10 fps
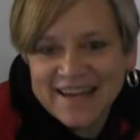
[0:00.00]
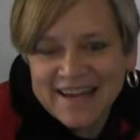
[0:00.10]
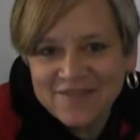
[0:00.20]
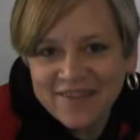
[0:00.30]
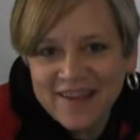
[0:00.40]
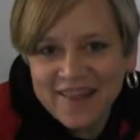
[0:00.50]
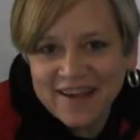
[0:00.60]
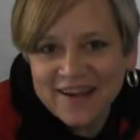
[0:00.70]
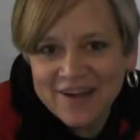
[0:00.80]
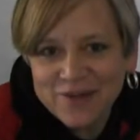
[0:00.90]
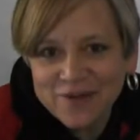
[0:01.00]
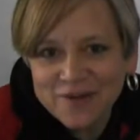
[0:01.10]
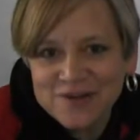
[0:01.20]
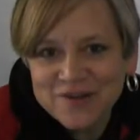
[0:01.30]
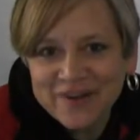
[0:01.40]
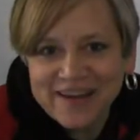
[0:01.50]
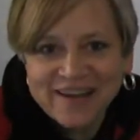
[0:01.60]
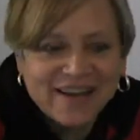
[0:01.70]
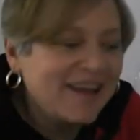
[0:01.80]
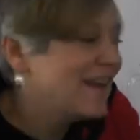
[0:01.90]
again with Allied Health Career
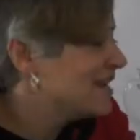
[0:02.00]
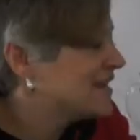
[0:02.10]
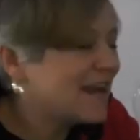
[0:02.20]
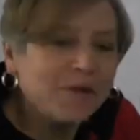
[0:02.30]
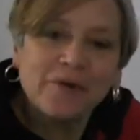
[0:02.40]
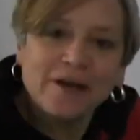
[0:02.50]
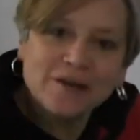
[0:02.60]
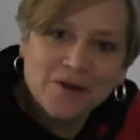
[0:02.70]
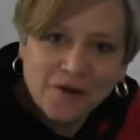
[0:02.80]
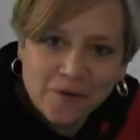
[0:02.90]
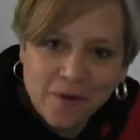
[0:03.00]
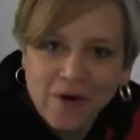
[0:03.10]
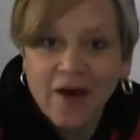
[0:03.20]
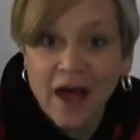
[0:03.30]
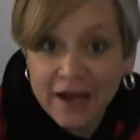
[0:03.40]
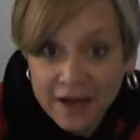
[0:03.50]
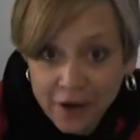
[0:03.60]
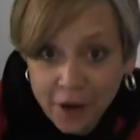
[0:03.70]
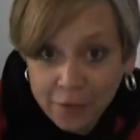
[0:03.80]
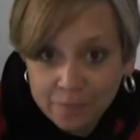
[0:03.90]
Training. Today we're going to talk about
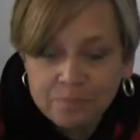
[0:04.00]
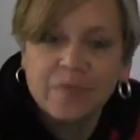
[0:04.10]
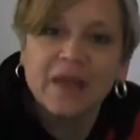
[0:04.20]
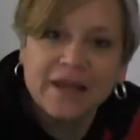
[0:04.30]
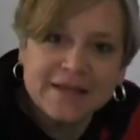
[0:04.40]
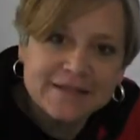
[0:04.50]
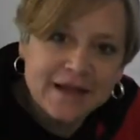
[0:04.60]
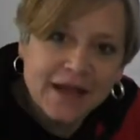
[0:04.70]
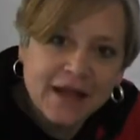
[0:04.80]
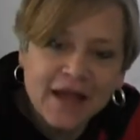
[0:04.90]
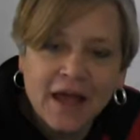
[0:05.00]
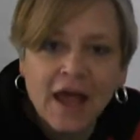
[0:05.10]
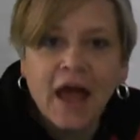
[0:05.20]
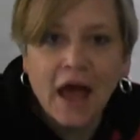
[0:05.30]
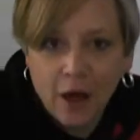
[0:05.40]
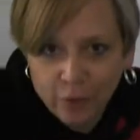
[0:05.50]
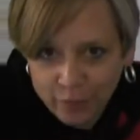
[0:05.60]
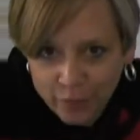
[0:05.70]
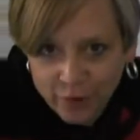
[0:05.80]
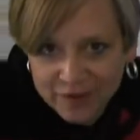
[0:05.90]
I&O, intake,
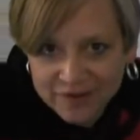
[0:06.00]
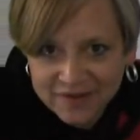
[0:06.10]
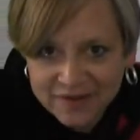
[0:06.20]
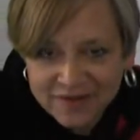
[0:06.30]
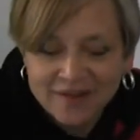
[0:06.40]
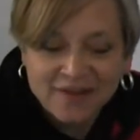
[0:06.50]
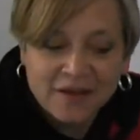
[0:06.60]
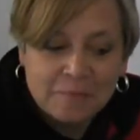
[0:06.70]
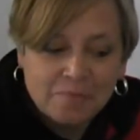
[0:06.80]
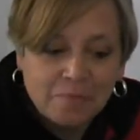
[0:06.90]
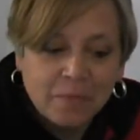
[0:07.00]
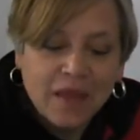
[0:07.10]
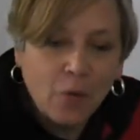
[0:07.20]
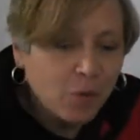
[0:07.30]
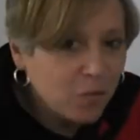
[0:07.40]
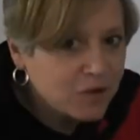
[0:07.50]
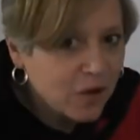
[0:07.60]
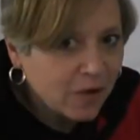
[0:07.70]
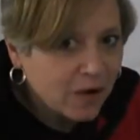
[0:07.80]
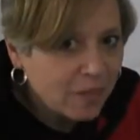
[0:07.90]
output. Now when we're
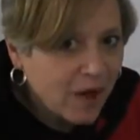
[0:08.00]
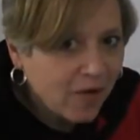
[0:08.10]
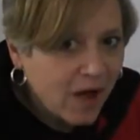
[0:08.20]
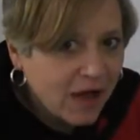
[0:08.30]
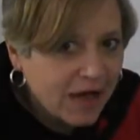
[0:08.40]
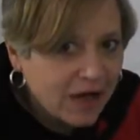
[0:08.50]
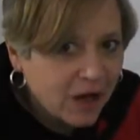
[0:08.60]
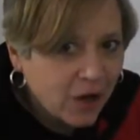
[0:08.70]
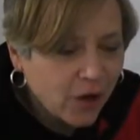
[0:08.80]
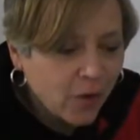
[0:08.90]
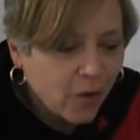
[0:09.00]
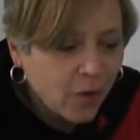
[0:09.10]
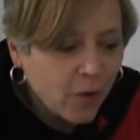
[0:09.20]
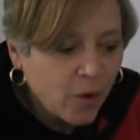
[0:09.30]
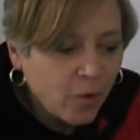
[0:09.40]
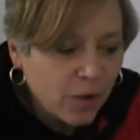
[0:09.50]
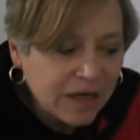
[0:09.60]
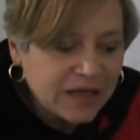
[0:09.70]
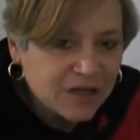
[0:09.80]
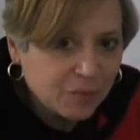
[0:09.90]
talking about I&O, we
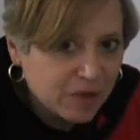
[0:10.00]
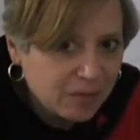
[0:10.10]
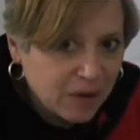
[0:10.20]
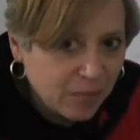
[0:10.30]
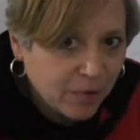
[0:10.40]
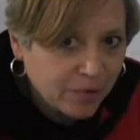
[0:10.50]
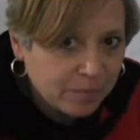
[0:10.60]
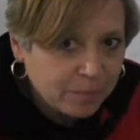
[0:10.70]
need to remember